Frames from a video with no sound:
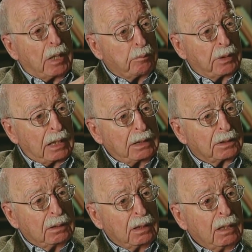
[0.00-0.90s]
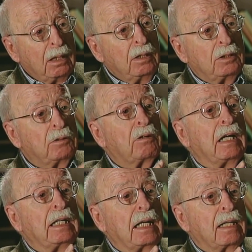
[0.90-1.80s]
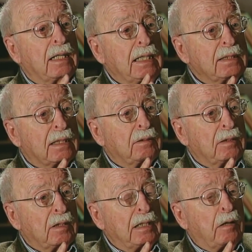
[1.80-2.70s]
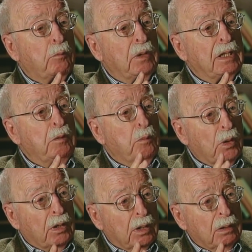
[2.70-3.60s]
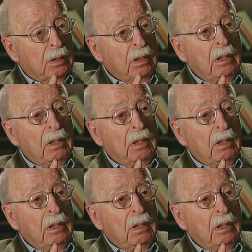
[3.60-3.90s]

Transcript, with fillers: population to try to get things that, that really work